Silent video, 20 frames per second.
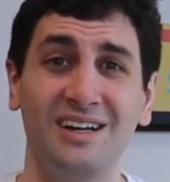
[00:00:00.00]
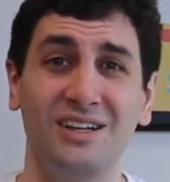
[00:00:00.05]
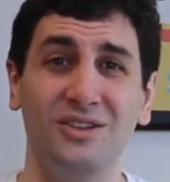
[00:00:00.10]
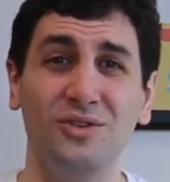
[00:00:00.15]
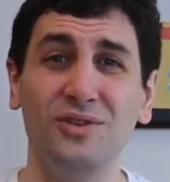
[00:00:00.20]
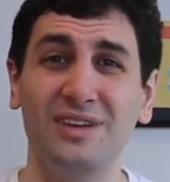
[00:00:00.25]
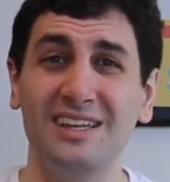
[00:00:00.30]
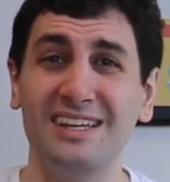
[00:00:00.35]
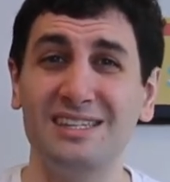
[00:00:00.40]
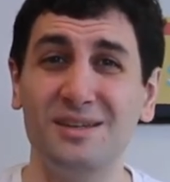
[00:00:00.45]

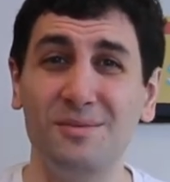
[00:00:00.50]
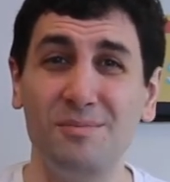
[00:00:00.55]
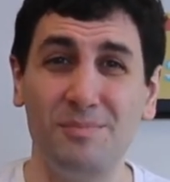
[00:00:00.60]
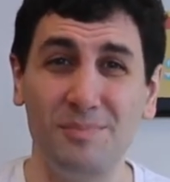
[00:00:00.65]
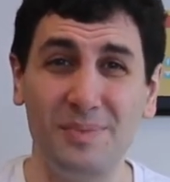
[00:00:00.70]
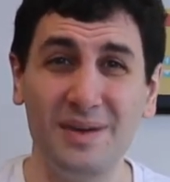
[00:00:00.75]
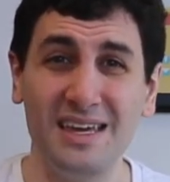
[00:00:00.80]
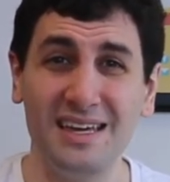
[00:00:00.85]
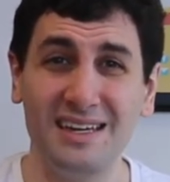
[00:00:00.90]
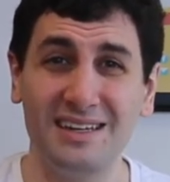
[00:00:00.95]
Look, it is a
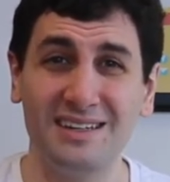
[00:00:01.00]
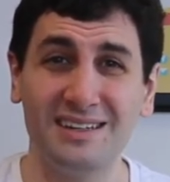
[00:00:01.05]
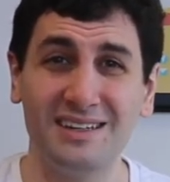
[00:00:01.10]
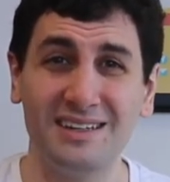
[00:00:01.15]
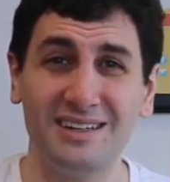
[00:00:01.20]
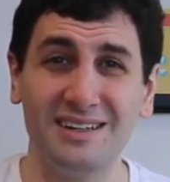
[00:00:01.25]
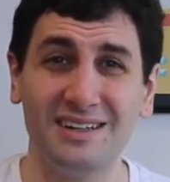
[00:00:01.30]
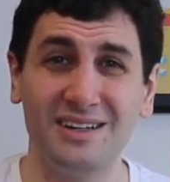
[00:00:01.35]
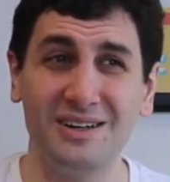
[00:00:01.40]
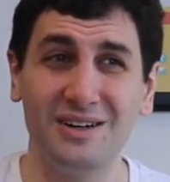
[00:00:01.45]
big
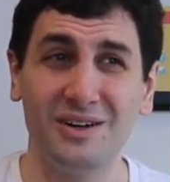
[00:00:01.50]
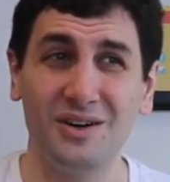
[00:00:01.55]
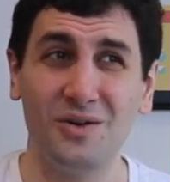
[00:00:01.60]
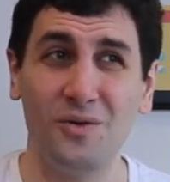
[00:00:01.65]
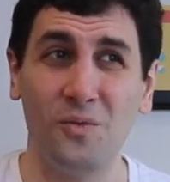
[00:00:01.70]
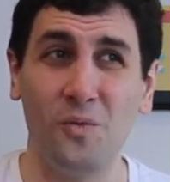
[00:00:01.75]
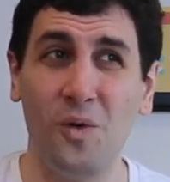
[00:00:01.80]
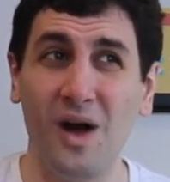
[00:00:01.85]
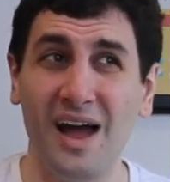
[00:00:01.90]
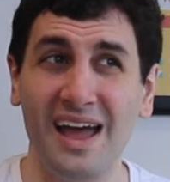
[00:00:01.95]

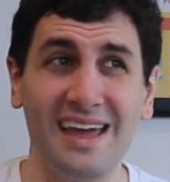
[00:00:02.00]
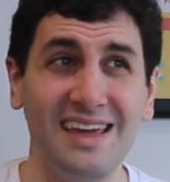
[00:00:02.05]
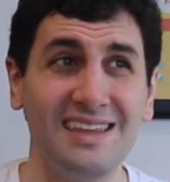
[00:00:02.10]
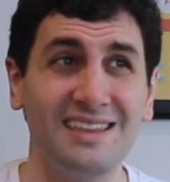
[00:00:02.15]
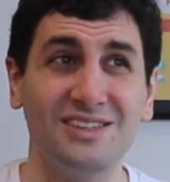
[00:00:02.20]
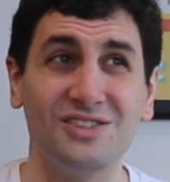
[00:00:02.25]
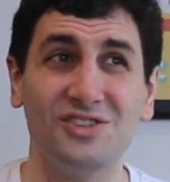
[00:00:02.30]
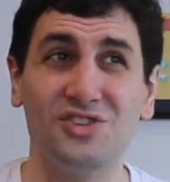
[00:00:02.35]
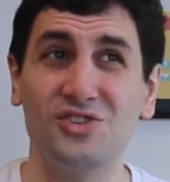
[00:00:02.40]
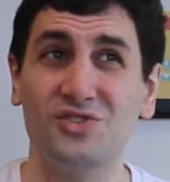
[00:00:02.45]
way
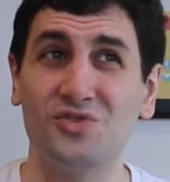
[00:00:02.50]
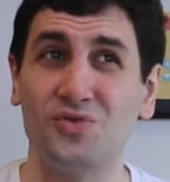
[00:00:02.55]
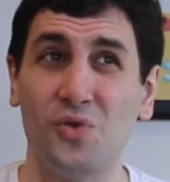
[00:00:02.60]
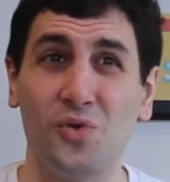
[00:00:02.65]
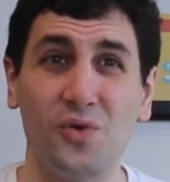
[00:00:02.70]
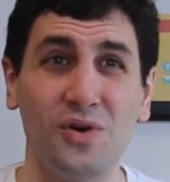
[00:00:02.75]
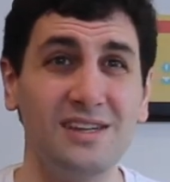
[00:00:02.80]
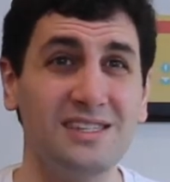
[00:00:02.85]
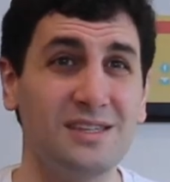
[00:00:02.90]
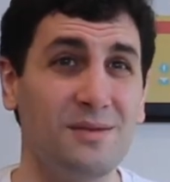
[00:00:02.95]
that
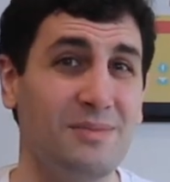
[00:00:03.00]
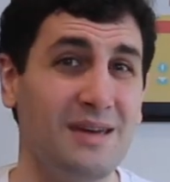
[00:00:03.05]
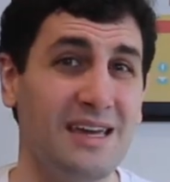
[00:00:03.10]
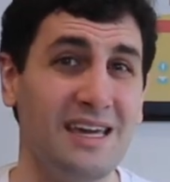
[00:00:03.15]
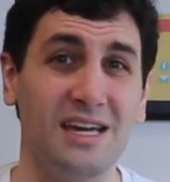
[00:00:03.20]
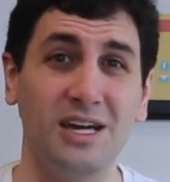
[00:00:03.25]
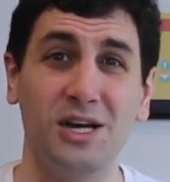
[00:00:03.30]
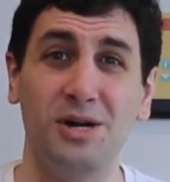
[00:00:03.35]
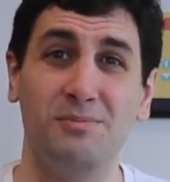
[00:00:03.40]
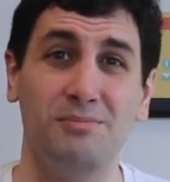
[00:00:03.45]
stories are
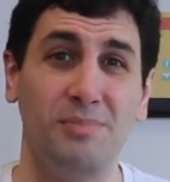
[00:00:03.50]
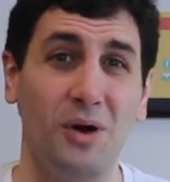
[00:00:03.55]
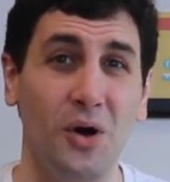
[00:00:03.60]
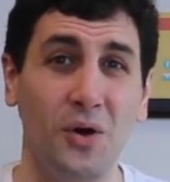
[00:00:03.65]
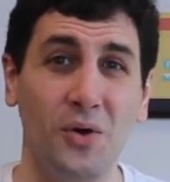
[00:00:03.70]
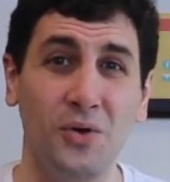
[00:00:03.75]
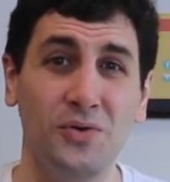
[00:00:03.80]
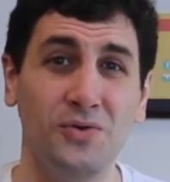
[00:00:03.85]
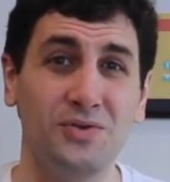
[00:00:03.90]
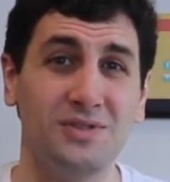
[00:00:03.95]
being
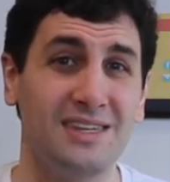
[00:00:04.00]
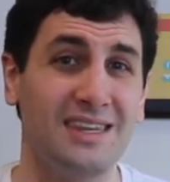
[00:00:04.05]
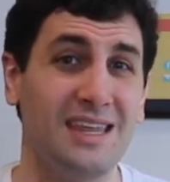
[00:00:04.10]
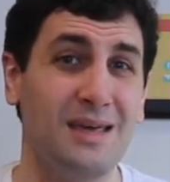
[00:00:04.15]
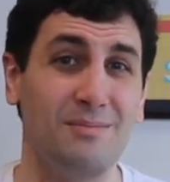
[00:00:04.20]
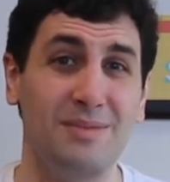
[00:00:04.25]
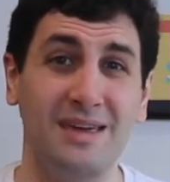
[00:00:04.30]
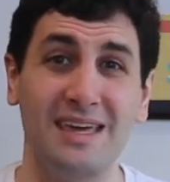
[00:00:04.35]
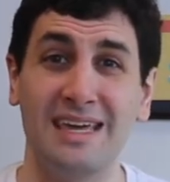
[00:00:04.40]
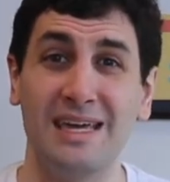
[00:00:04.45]
composed and they're
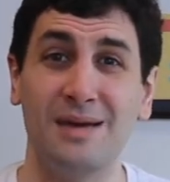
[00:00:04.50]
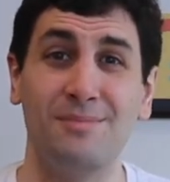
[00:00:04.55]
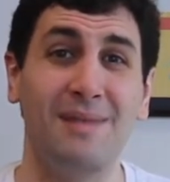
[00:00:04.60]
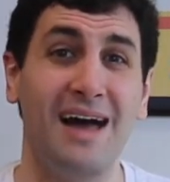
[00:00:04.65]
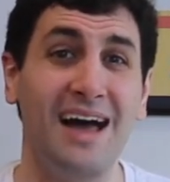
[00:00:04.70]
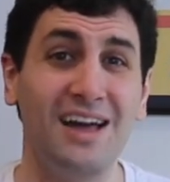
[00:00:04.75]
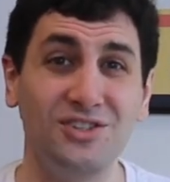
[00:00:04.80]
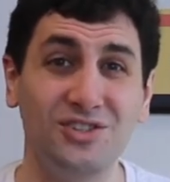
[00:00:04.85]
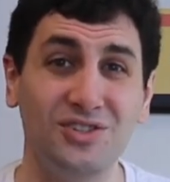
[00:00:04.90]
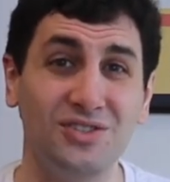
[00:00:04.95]
being
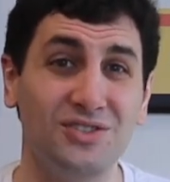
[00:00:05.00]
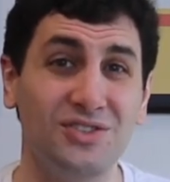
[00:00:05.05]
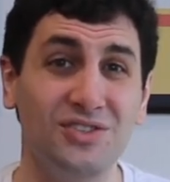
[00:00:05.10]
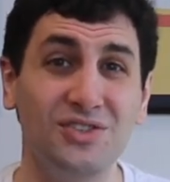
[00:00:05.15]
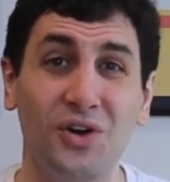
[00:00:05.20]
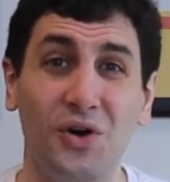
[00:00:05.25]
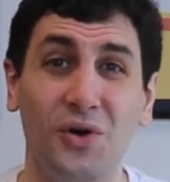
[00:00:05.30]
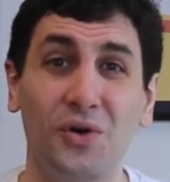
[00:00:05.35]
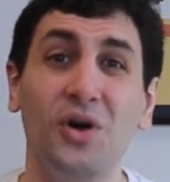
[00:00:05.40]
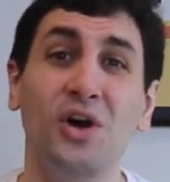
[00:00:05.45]
imagined. You
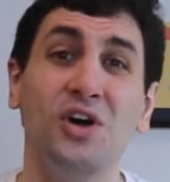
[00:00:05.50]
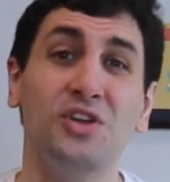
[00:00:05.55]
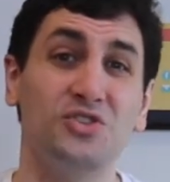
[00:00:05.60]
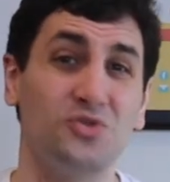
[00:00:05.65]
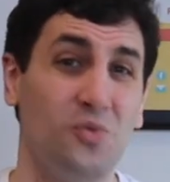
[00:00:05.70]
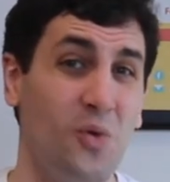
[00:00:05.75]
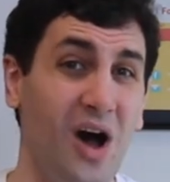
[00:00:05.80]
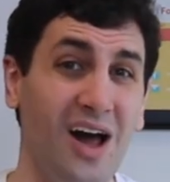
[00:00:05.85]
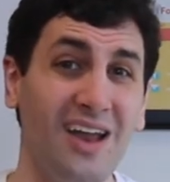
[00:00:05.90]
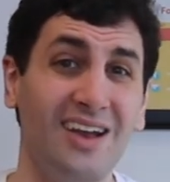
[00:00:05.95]
know,
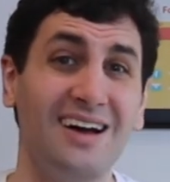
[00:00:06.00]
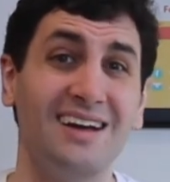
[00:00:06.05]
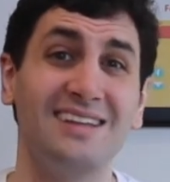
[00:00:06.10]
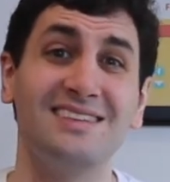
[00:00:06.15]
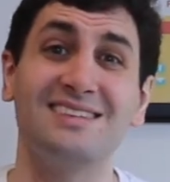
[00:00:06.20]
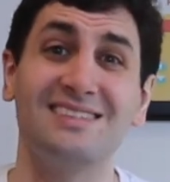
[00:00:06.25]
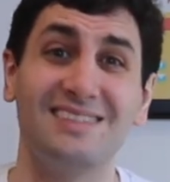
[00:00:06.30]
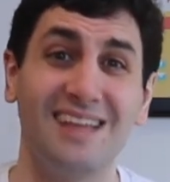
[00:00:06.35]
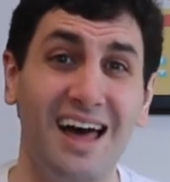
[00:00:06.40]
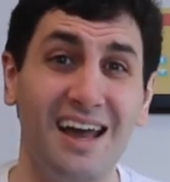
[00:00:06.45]
Twilight
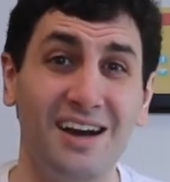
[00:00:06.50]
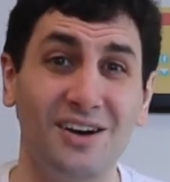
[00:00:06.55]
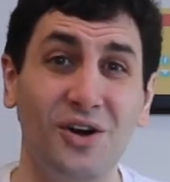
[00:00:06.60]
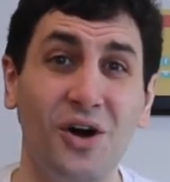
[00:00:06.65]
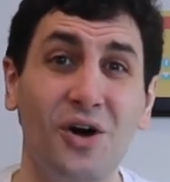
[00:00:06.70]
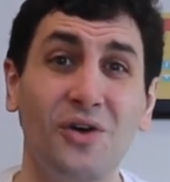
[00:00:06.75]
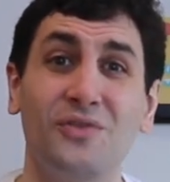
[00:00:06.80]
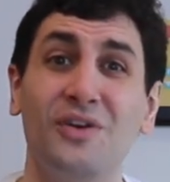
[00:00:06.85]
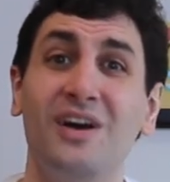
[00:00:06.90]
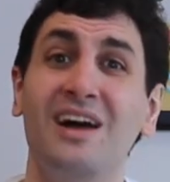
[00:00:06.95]
started
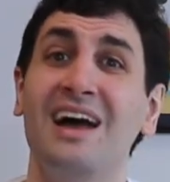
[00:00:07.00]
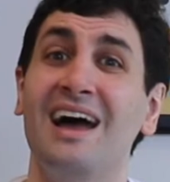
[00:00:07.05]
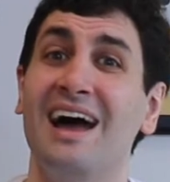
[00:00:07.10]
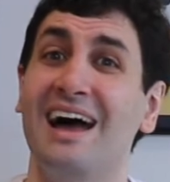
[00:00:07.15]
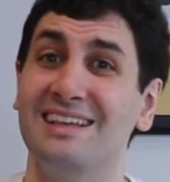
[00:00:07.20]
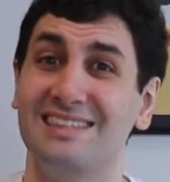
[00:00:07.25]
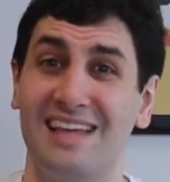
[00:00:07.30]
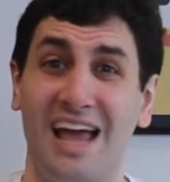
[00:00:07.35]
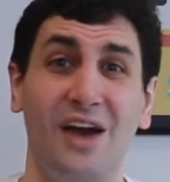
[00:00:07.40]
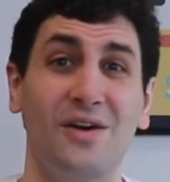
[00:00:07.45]
off
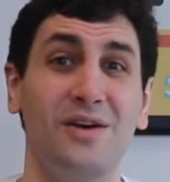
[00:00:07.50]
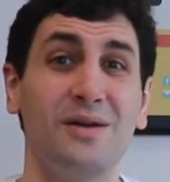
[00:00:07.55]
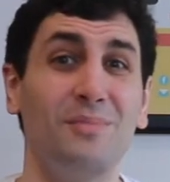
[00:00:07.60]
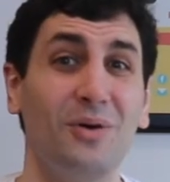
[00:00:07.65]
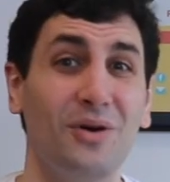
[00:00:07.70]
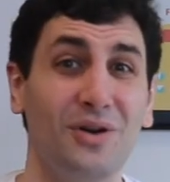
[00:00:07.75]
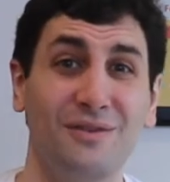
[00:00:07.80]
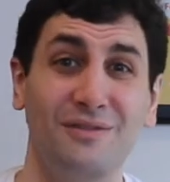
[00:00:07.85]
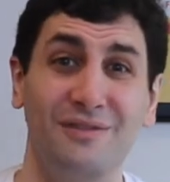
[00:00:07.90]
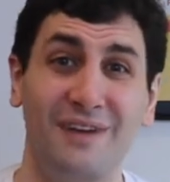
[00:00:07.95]
as Harry
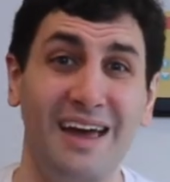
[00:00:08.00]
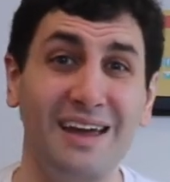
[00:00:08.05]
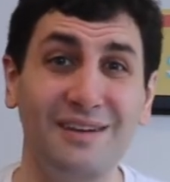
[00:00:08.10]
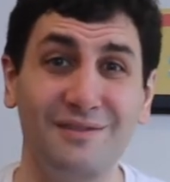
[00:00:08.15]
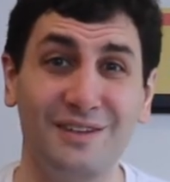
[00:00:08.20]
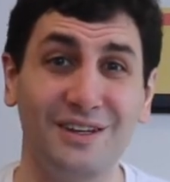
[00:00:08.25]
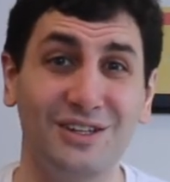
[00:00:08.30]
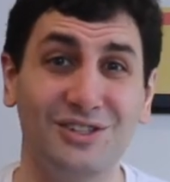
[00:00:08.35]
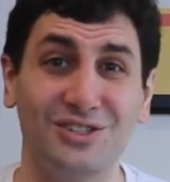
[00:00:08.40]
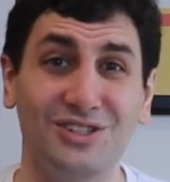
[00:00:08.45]
Potter fan
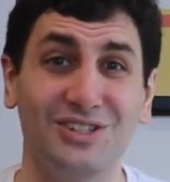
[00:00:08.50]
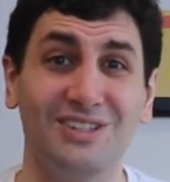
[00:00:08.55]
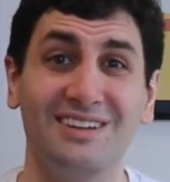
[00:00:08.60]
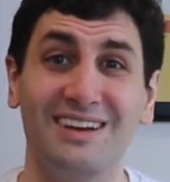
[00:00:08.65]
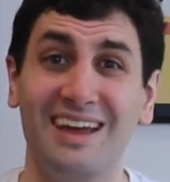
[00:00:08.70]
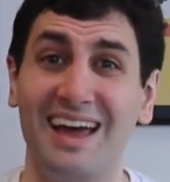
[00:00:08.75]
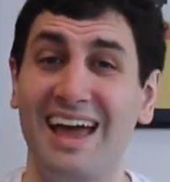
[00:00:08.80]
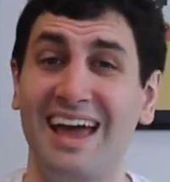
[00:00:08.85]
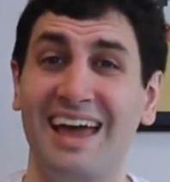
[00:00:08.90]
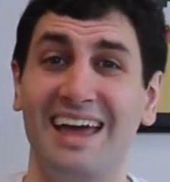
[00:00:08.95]
fiction,
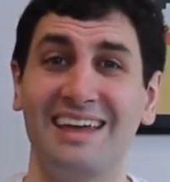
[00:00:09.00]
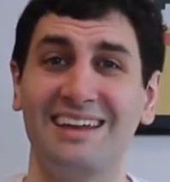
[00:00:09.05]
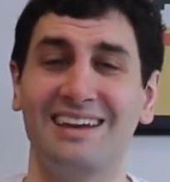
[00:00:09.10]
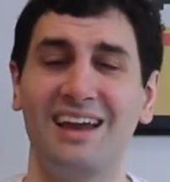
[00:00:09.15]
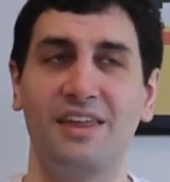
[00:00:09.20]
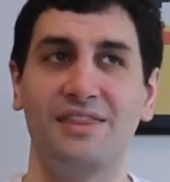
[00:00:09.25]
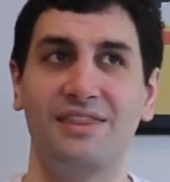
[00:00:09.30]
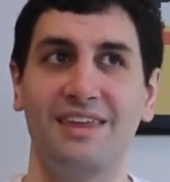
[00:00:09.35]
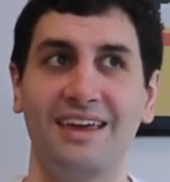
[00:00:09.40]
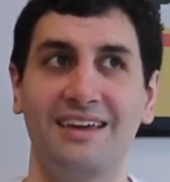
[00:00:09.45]
and I
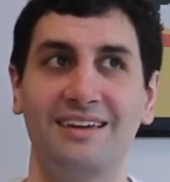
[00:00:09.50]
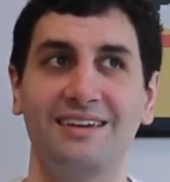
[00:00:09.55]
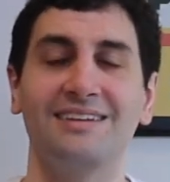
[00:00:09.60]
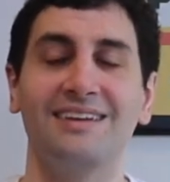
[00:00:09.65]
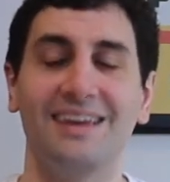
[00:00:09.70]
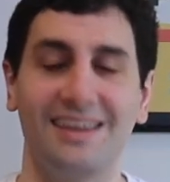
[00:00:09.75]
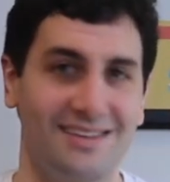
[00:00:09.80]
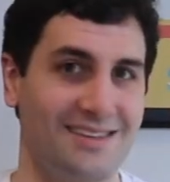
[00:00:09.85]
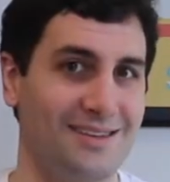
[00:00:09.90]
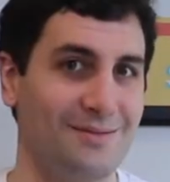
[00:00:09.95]
think,
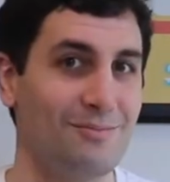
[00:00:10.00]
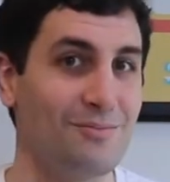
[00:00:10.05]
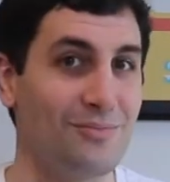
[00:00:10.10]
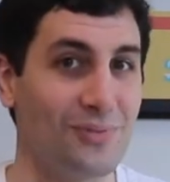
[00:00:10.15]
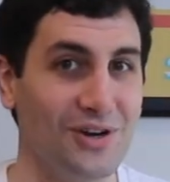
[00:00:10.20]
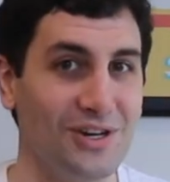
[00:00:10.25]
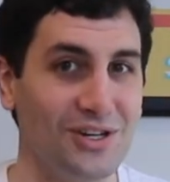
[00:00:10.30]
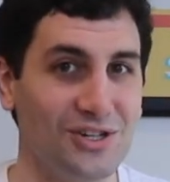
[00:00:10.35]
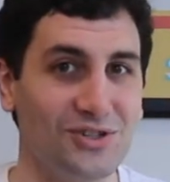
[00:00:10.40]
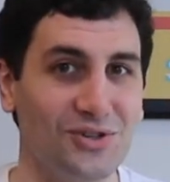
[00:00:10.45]
yes,
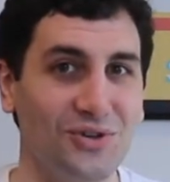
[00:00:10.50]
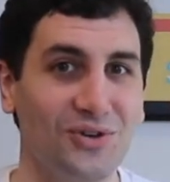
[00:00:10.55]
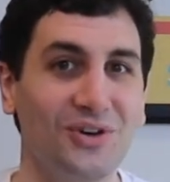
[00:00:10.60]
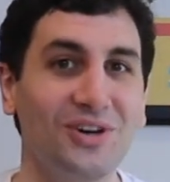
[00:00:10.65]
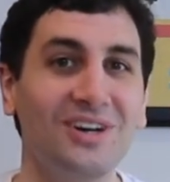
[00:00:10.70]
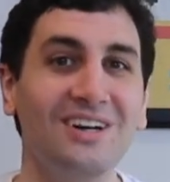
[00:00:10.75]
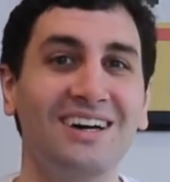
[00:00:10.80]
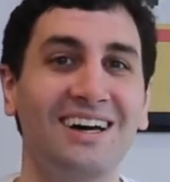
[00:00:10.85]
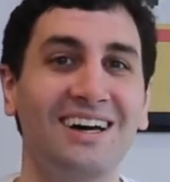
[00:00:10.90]
pretty sure,